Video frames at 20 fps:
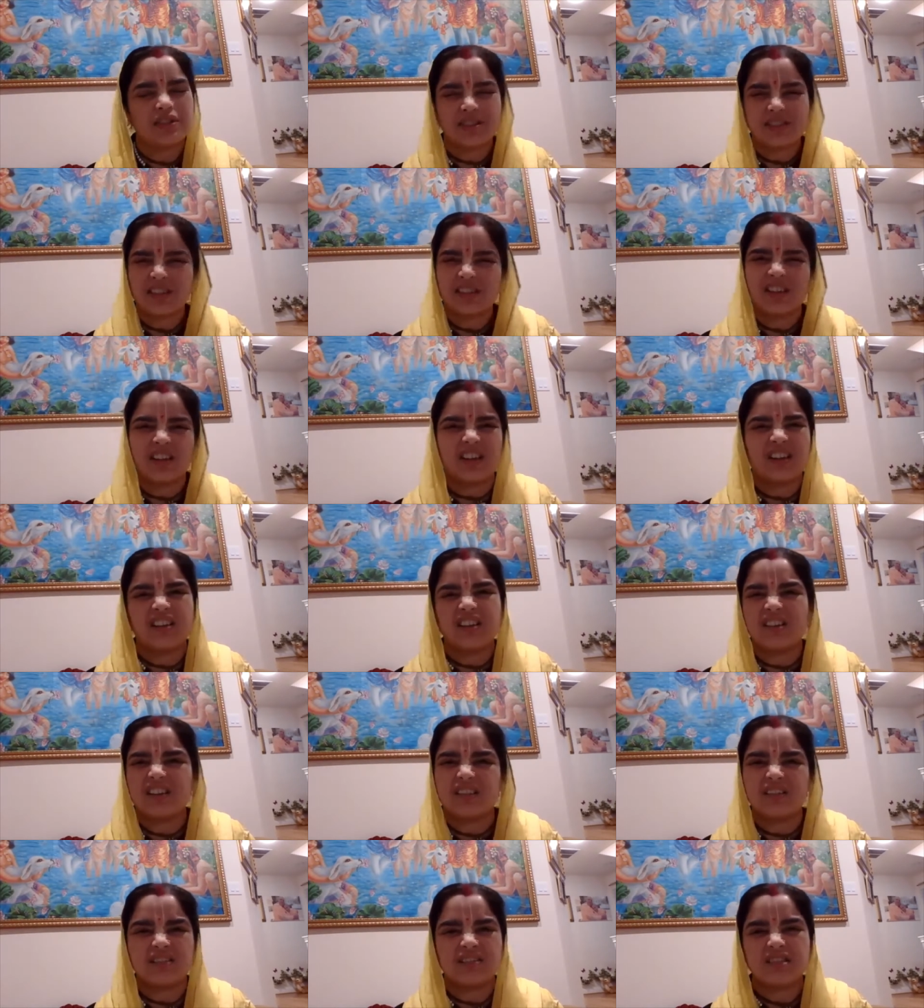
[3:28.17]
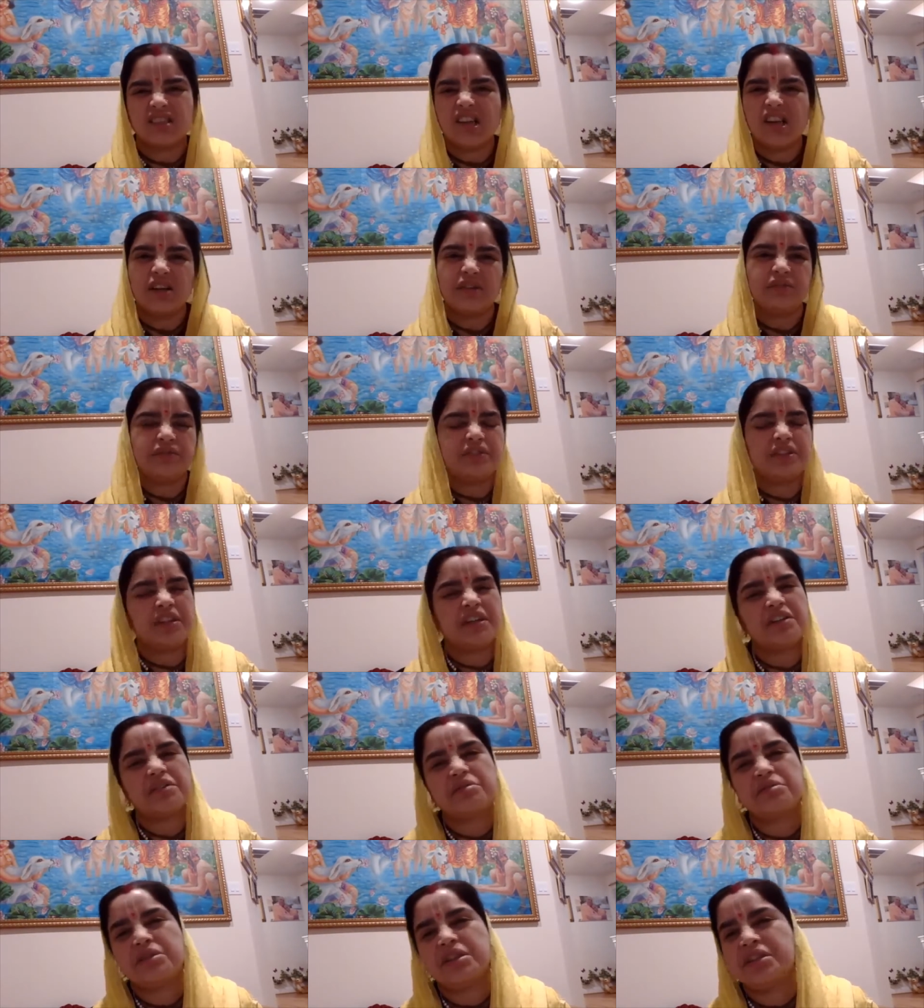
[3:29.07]
He said, Yeah, yeah. We
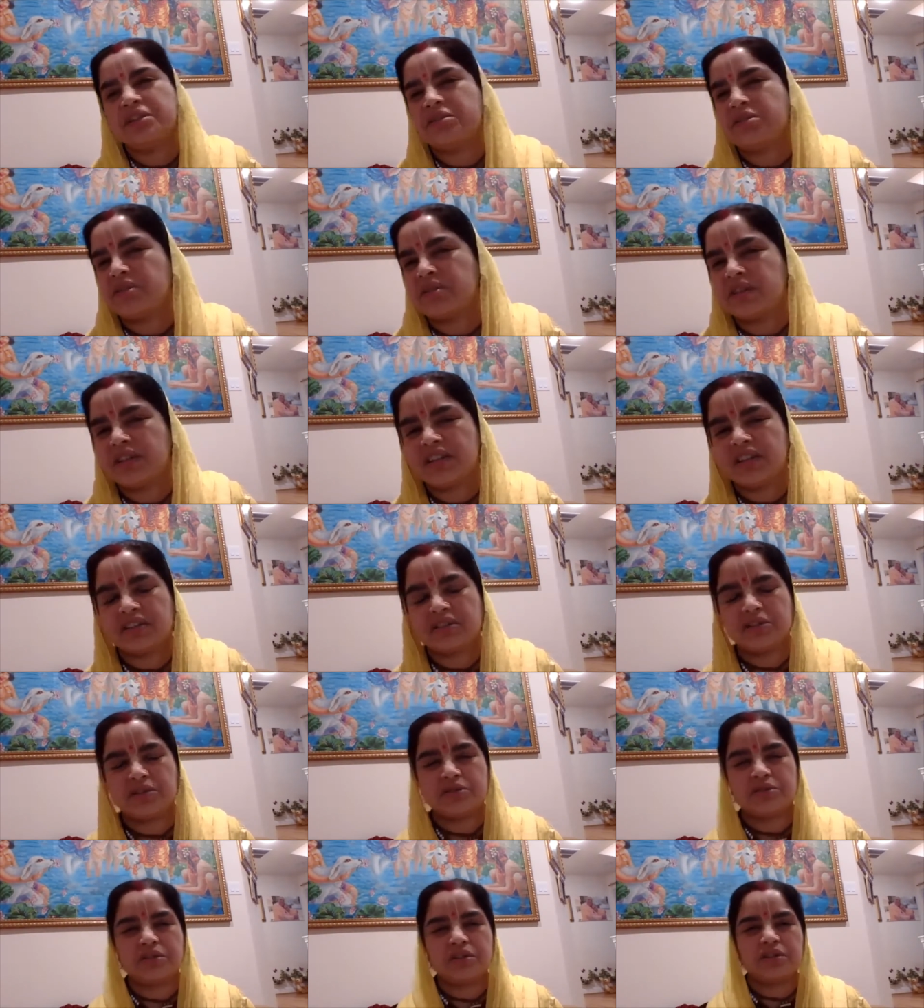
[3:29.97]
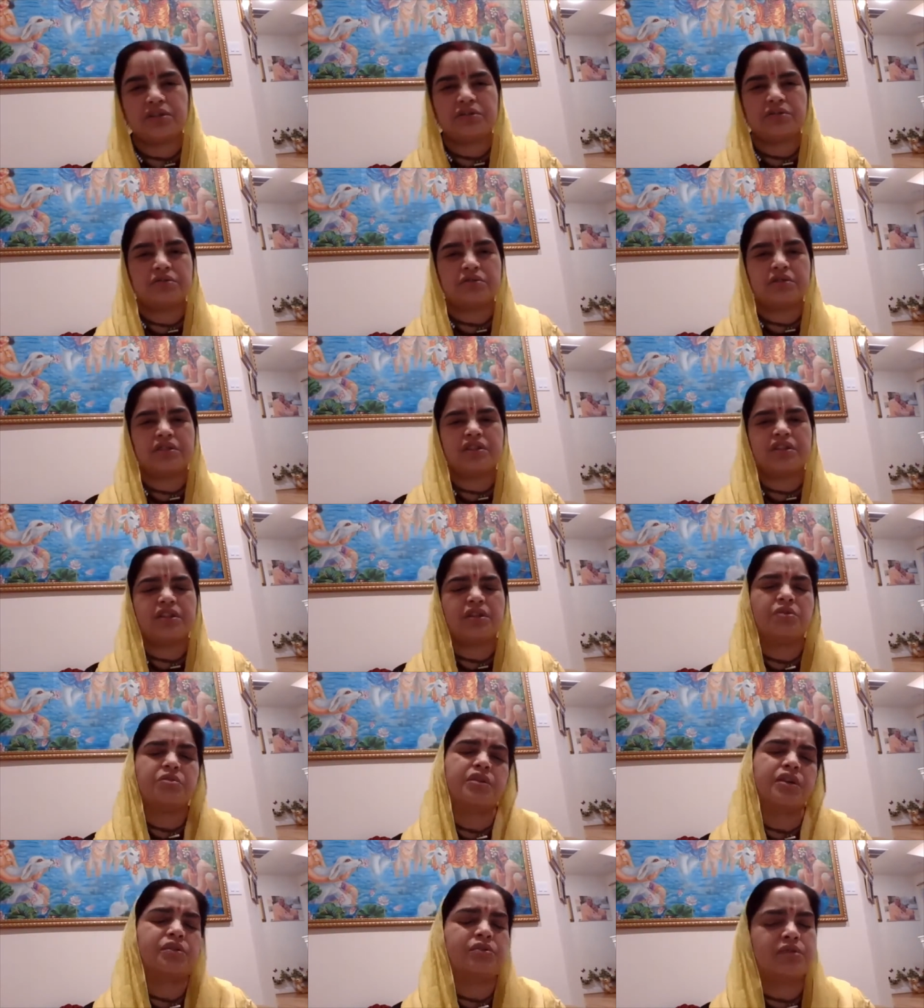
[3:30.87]
are only wrongly accusing you, Krishna.
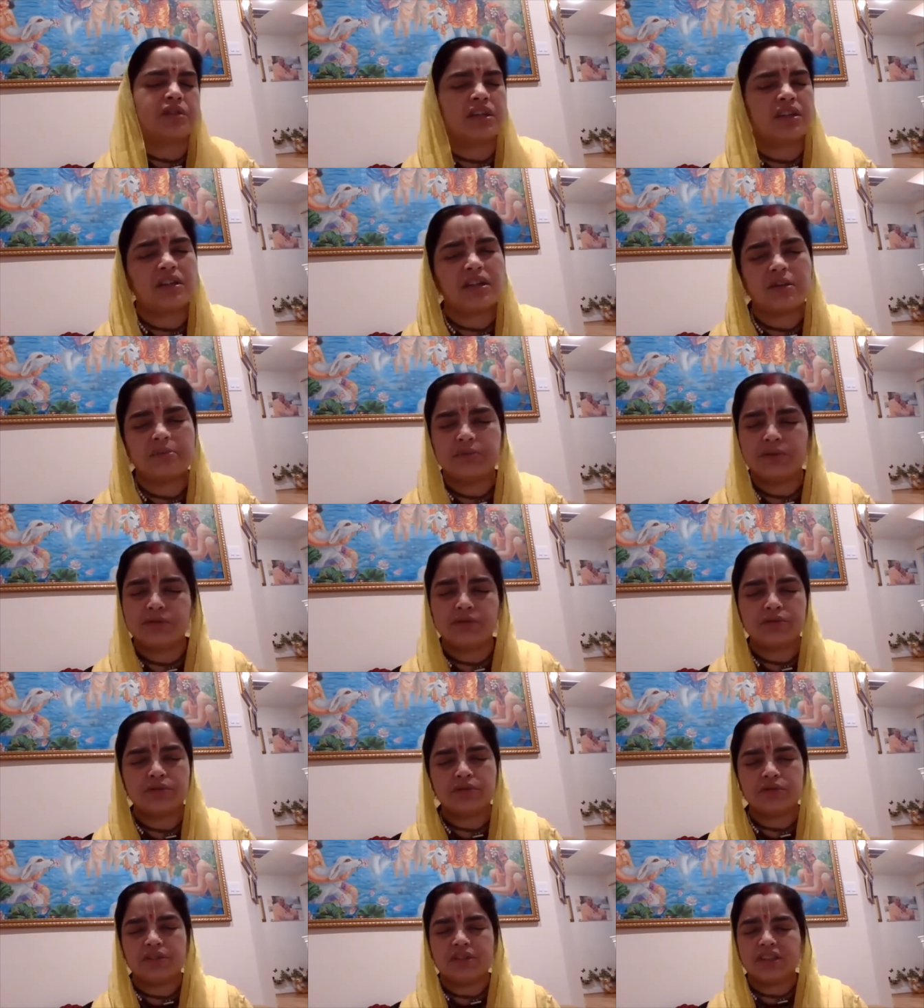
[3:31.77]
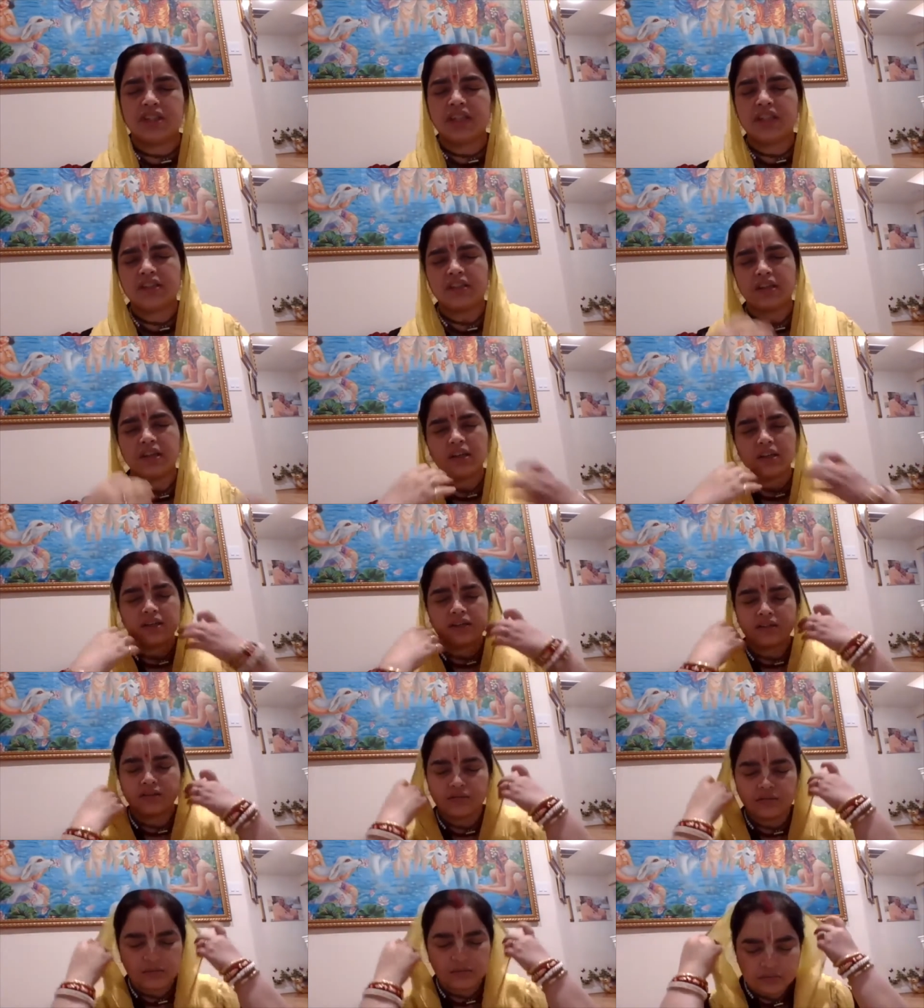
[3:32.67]
Okay, okay, come. You don't cheat.
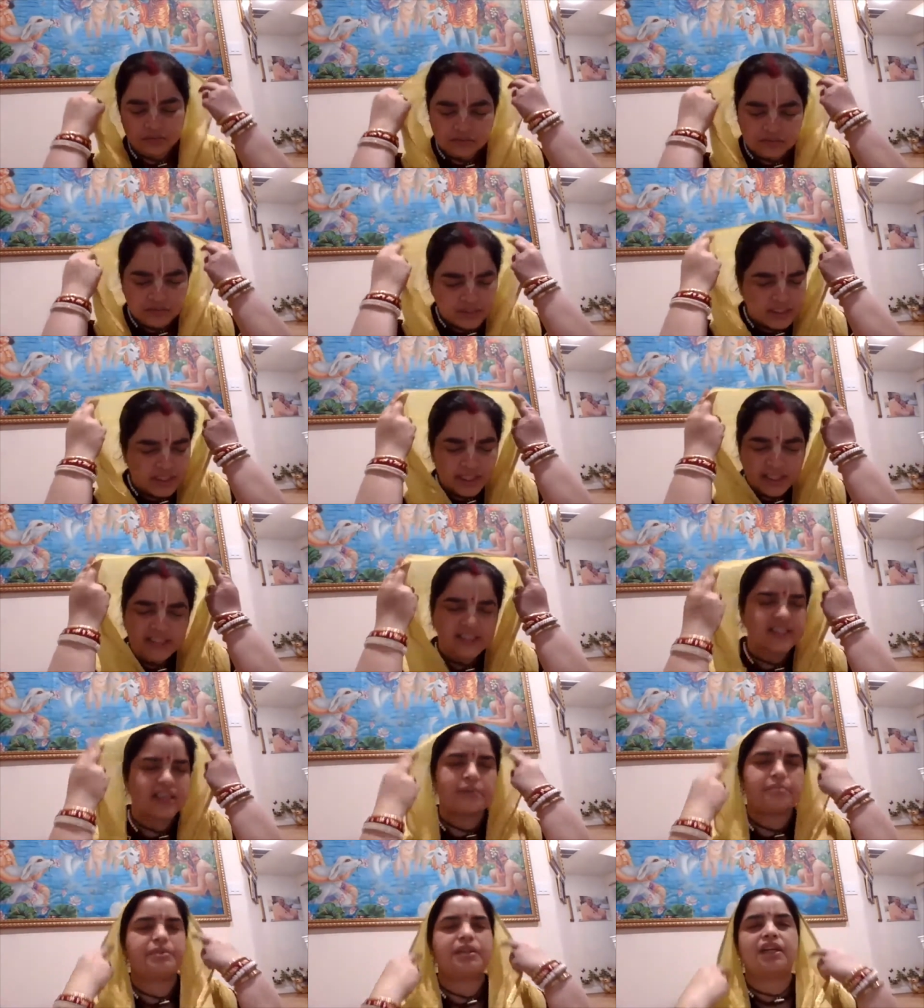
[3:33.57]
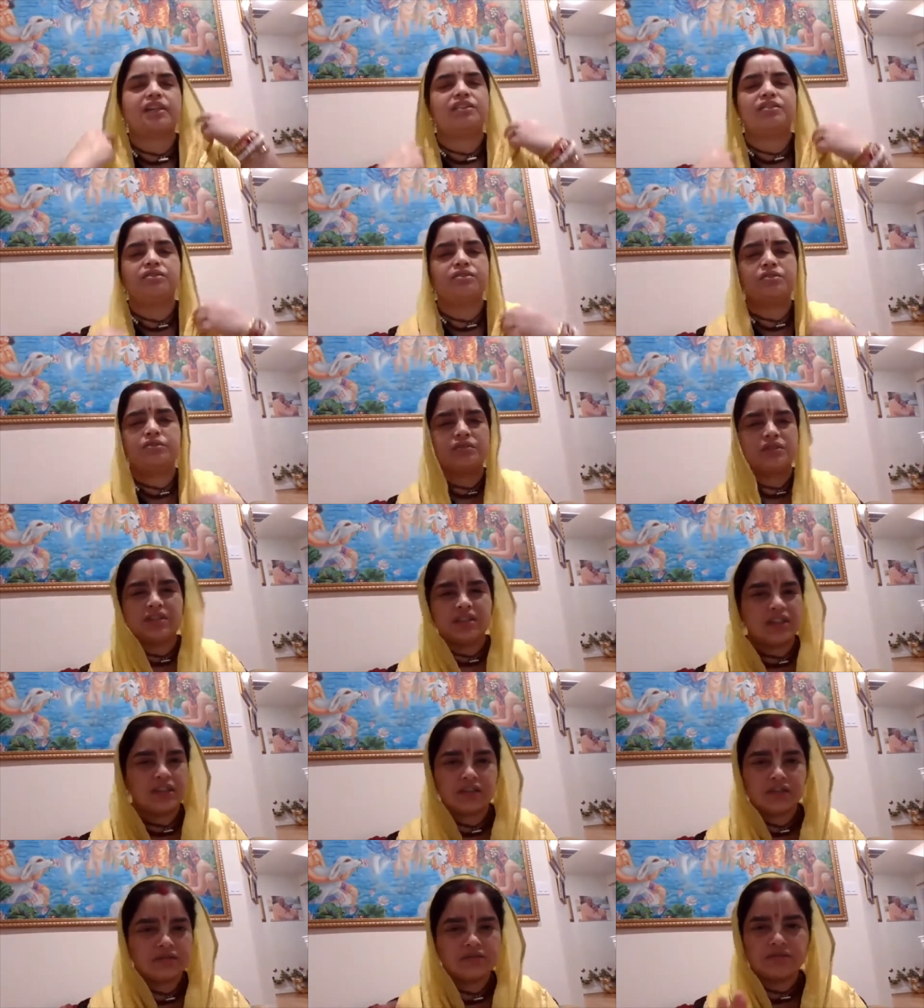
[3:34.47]
You we accept that you don't
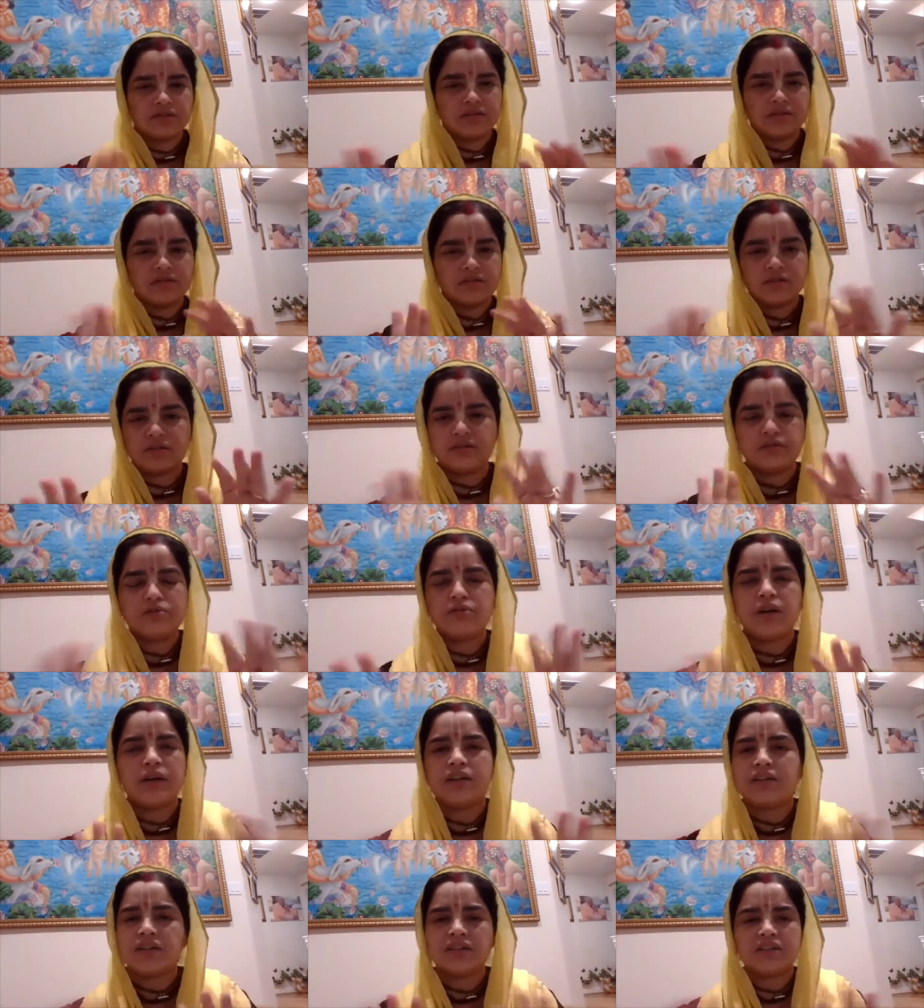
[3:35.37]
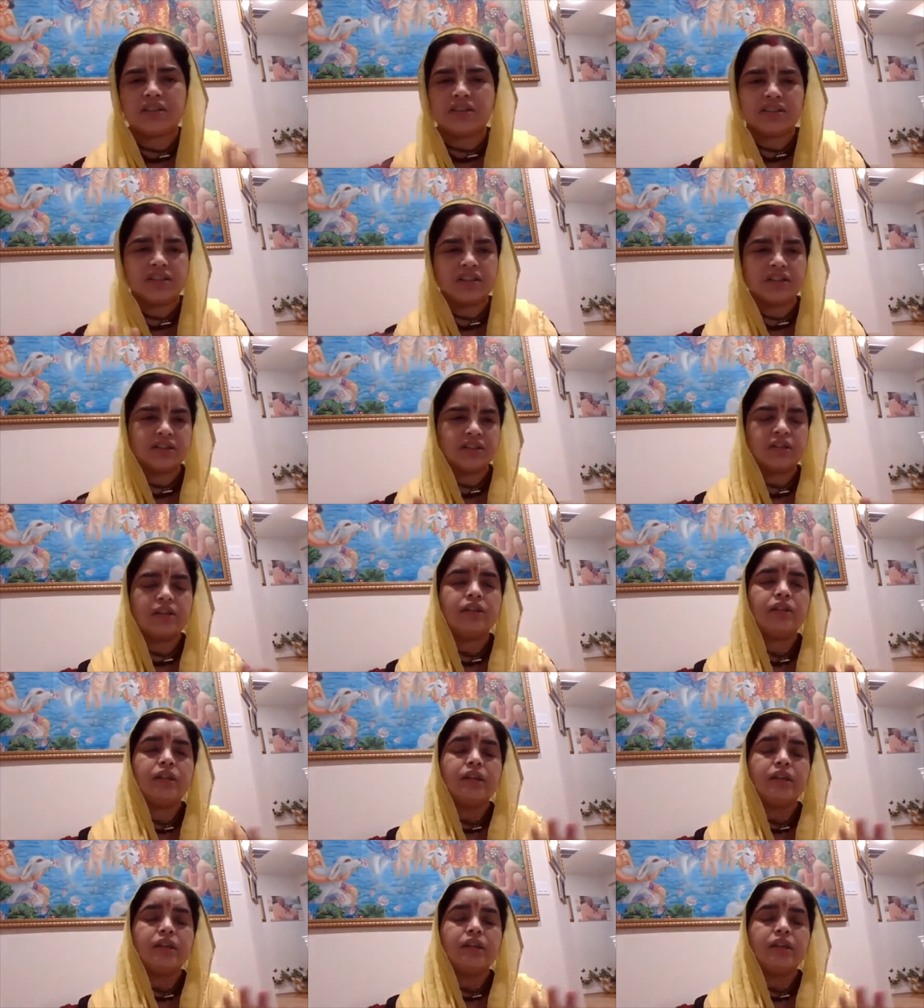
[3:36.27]
cheat. No, no, you are not a cheater.